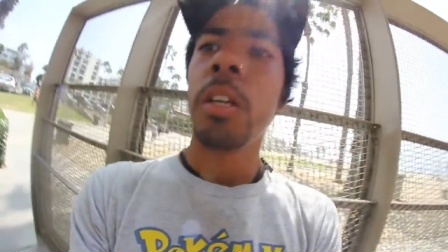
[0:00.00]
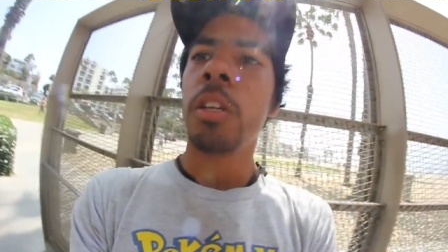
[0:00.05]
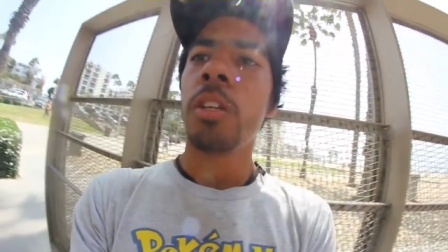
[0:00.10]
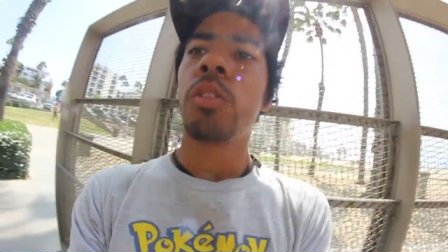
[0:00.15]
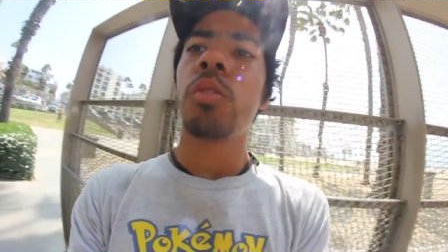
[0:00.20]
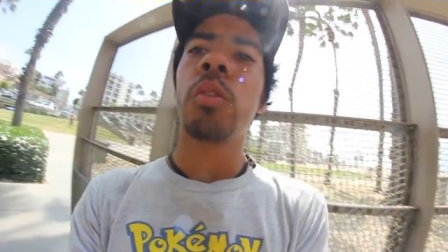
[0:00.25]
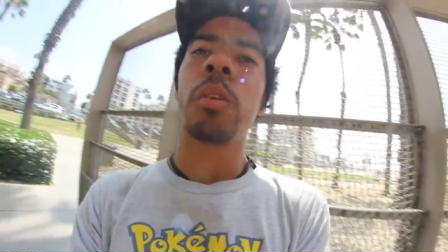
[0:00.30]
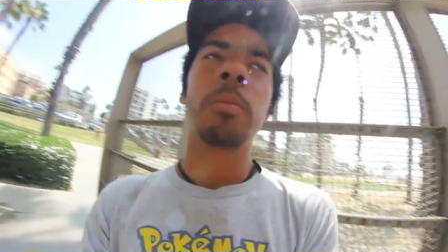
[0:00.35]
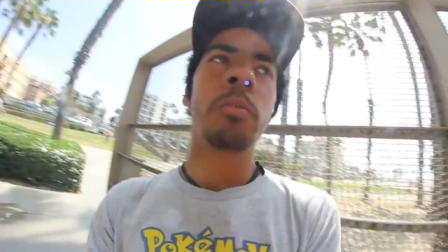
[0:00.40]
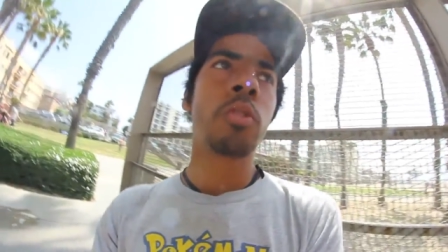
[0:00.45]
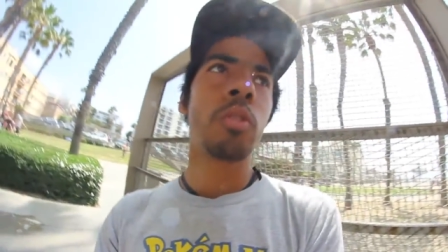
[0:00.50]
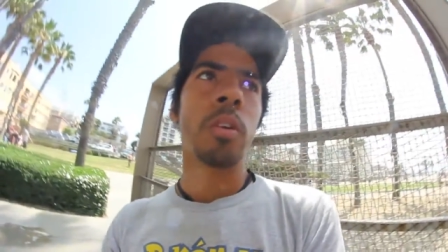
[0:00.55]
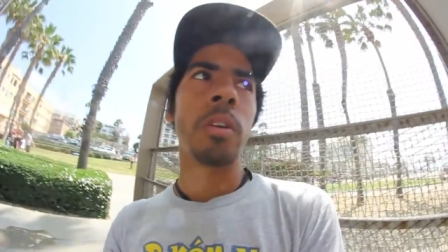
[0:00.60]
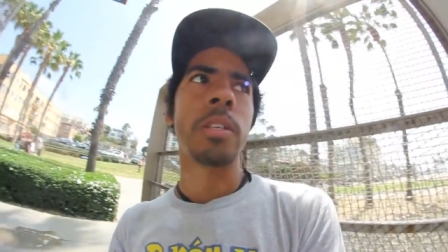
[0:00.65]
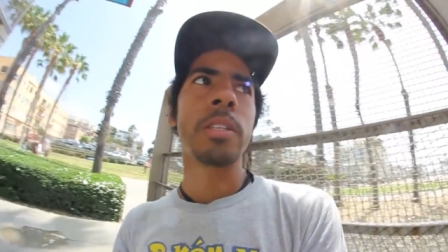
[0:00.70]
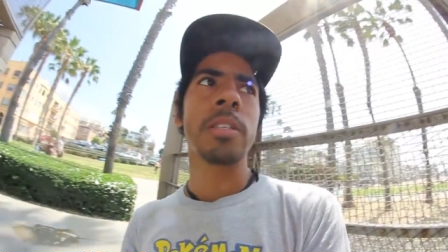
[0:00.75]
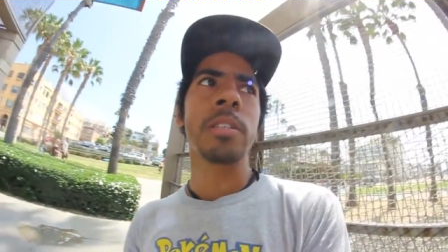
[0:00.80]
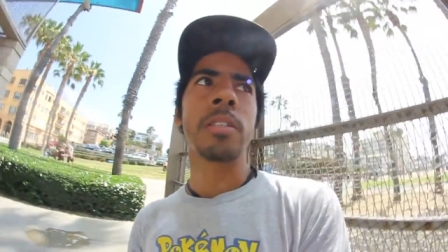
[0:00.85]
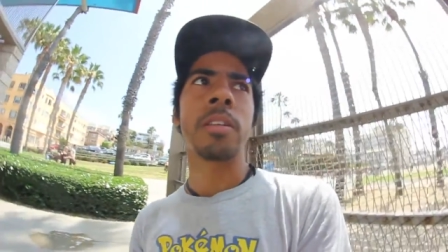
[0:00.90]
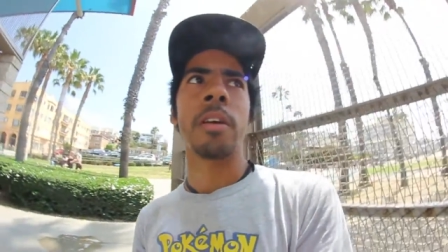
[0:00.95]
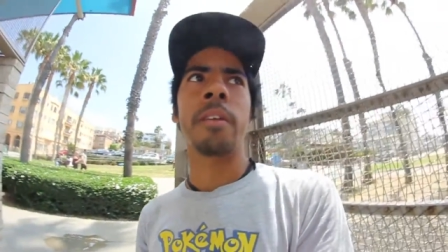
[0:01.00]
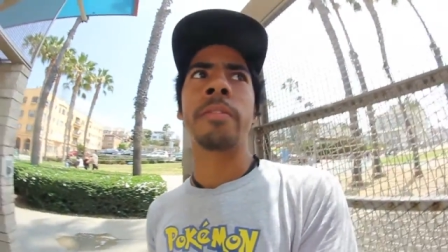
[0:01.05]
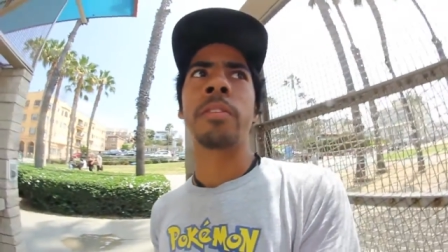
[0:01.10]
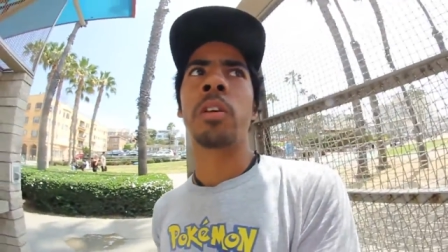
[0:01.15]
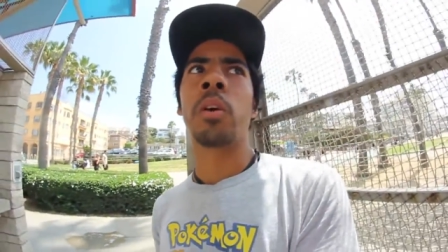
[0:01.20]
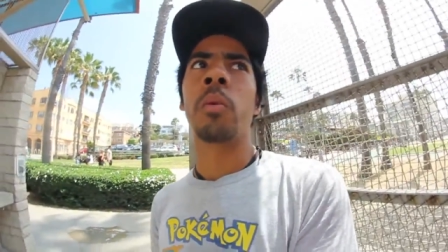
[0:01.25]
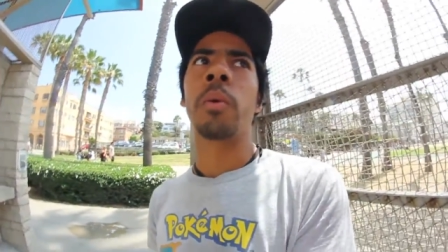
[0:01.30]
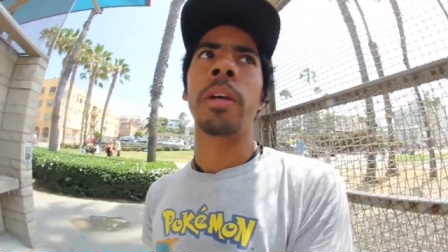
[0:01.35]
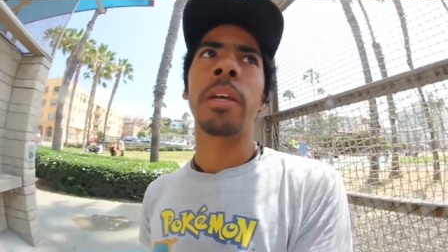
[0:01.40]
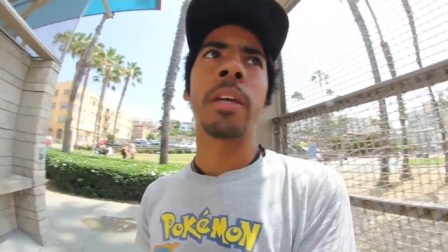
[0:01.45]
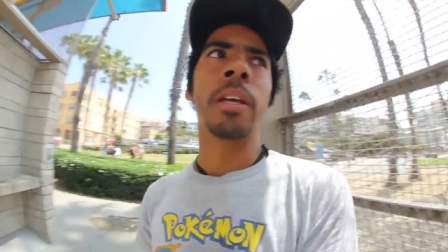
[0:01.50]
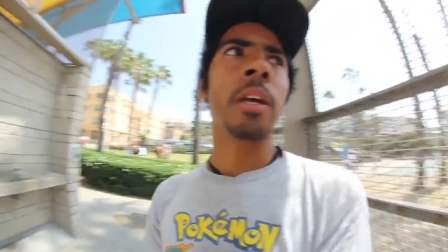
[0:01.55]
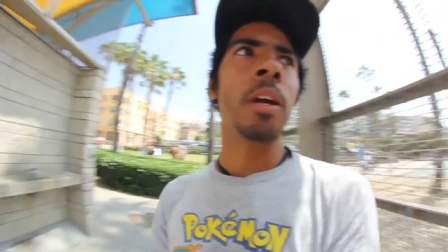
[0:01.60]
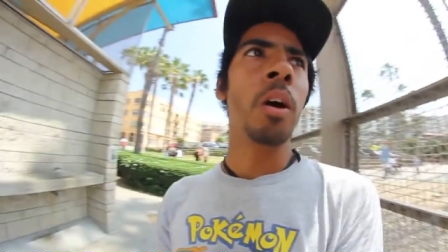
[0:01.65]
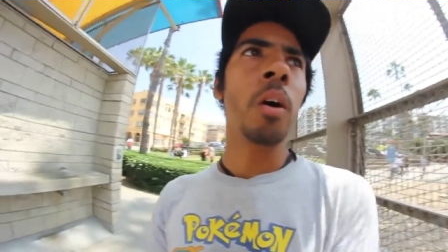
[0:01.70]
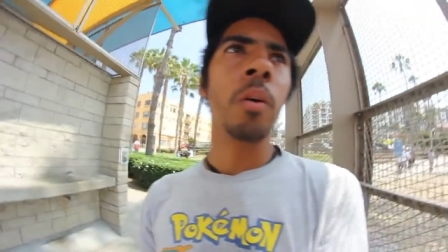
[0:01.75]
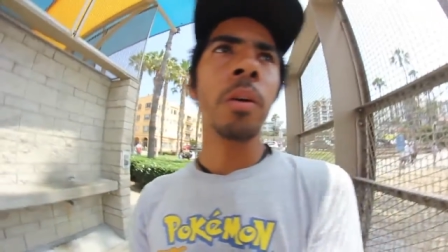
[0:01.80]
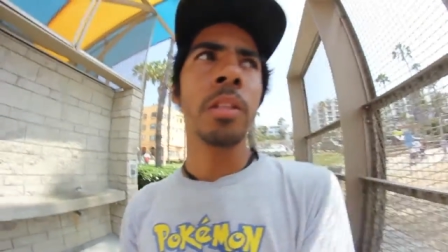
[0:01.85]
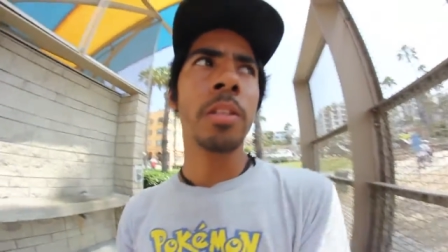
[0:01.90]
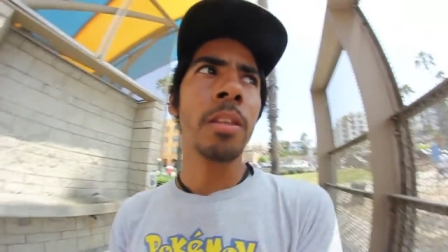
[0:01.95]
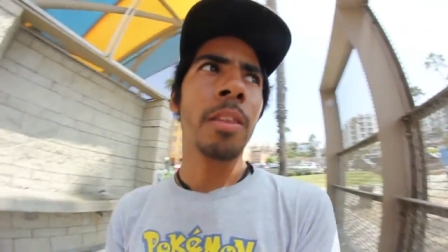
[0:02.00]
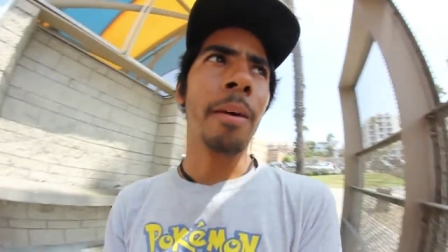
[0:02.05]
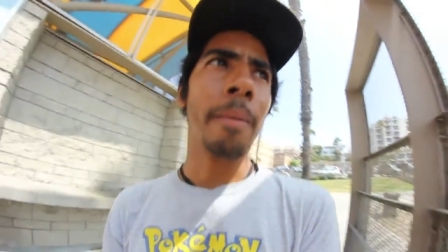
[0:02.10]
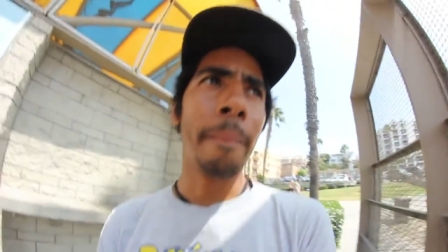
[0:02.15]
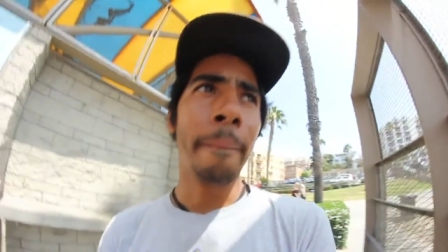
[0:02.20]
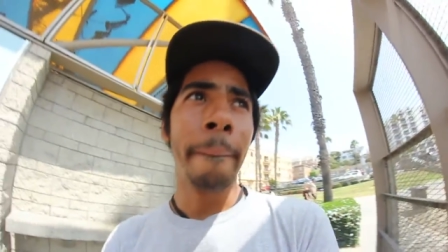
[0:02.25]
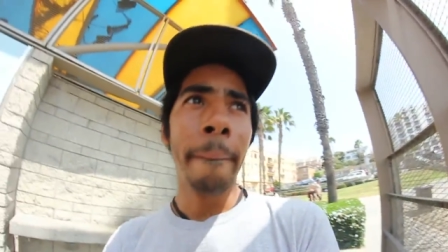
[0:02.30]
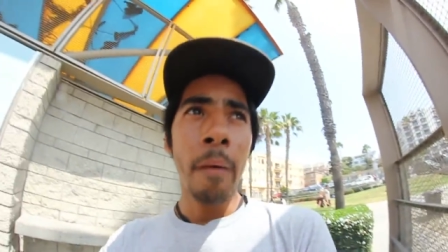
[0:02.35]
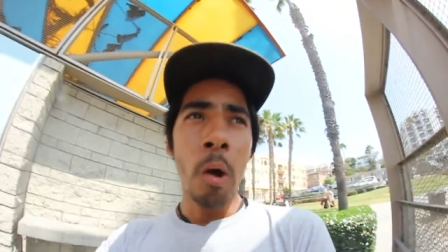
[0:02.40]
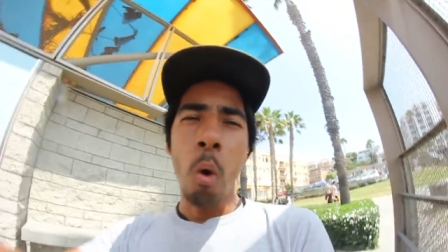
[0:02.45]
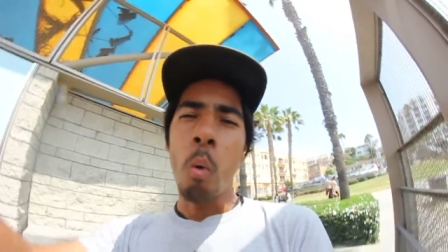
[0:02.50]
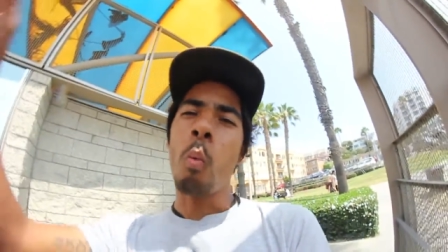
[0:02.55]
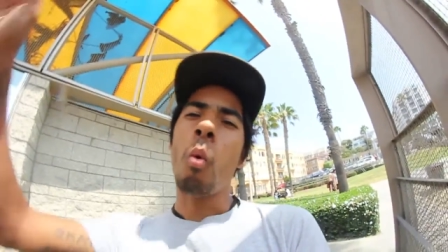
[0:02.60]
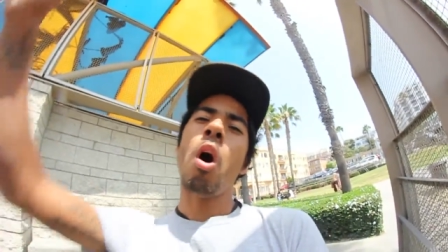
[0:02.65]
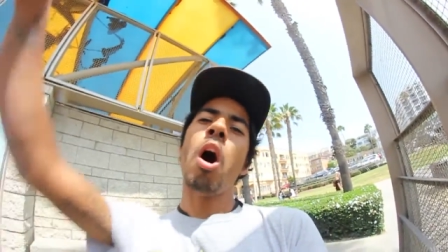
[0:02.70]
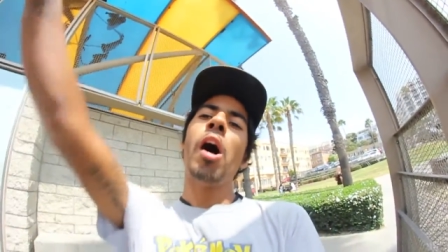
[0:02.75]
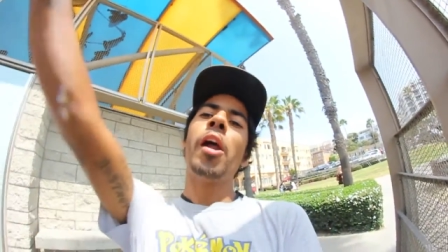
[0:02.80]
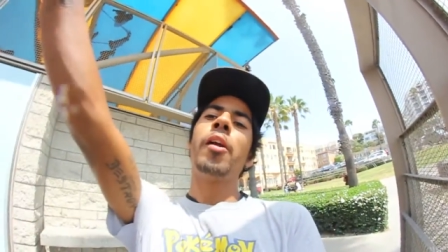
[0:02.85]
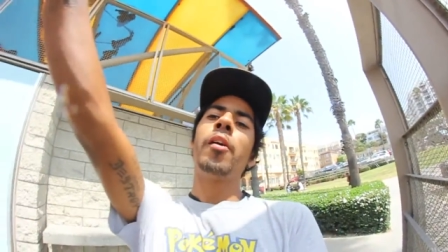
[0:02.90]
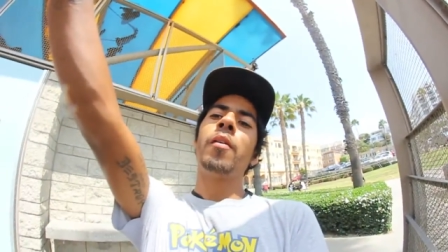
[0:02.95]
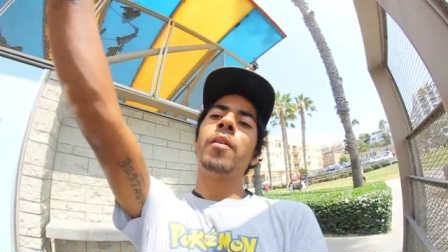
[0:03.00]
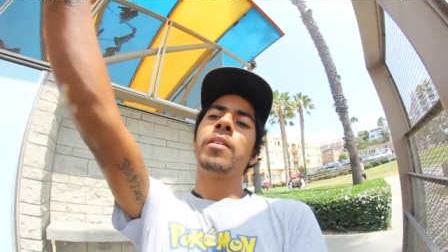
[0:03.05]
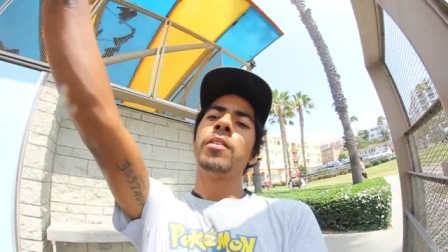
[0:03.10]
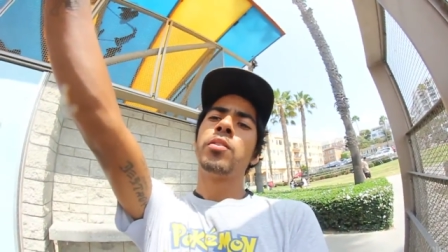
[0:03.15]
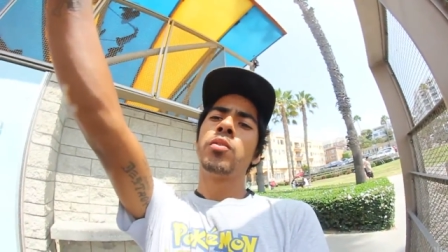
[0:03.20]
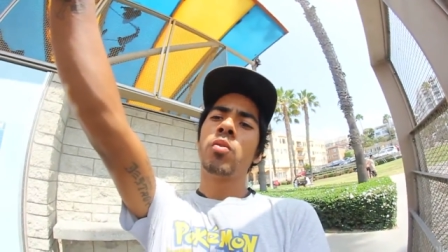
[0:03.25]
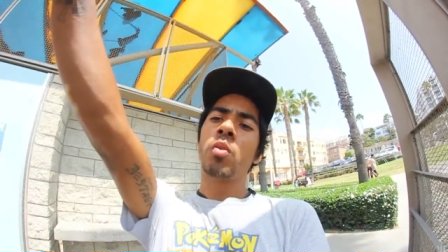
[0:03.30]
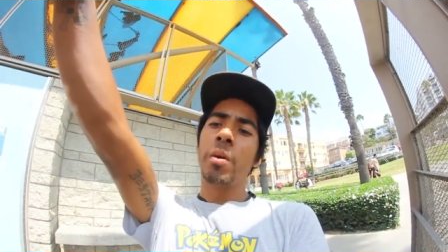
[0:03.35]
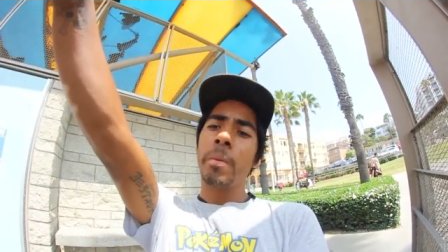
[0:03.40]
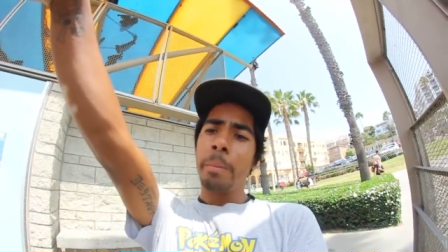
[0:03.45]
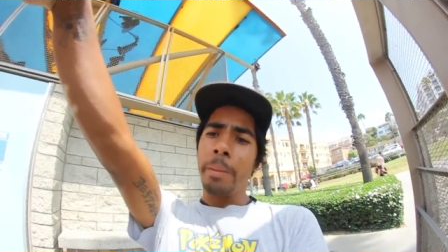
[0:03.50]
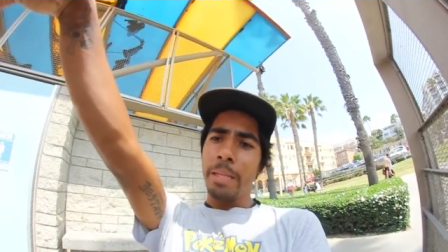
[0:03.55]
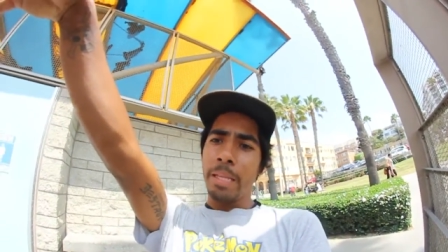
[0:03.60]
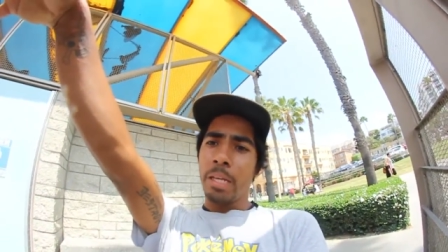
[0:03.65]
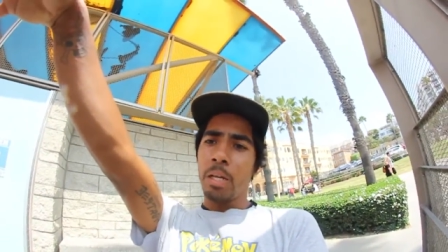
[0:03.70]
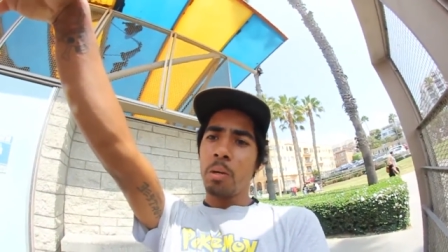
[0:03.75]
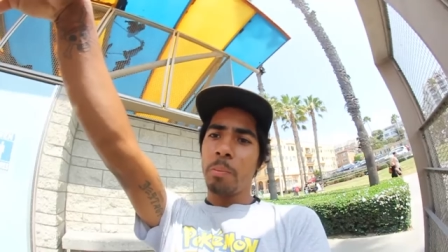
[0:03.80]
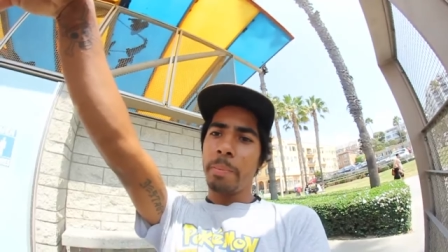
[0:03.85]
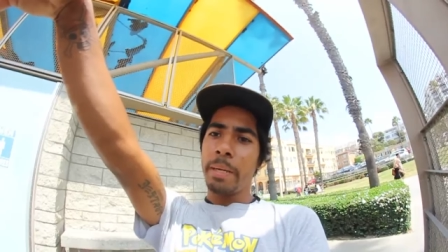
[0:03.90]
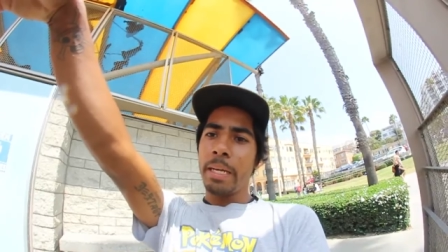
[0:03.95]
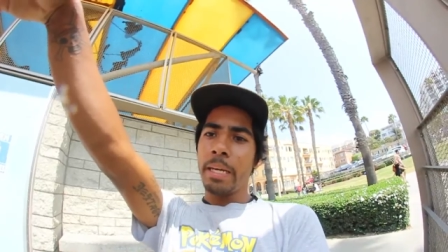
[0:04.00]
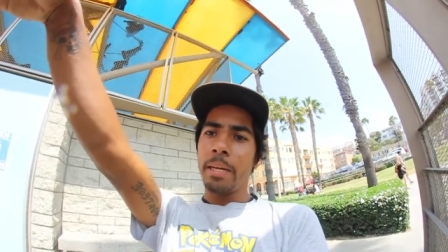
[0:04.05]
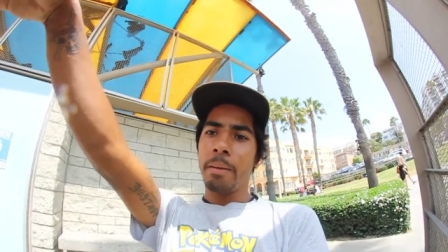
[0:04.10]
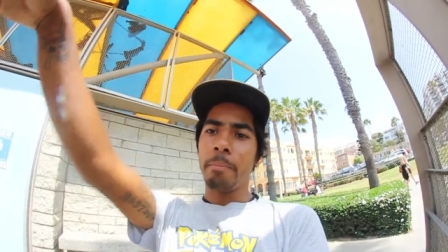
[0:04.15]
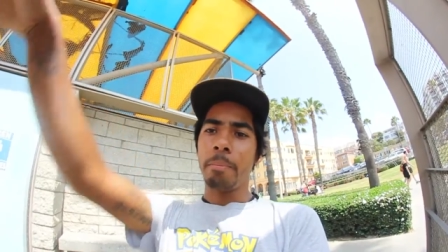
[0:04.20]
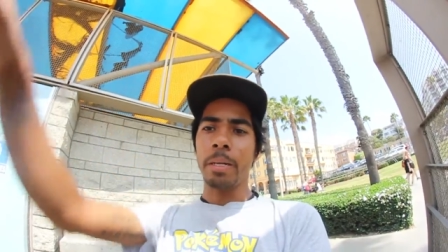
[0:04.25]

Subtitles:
swim shorts and stuff so we could go into the water and swim a little bit,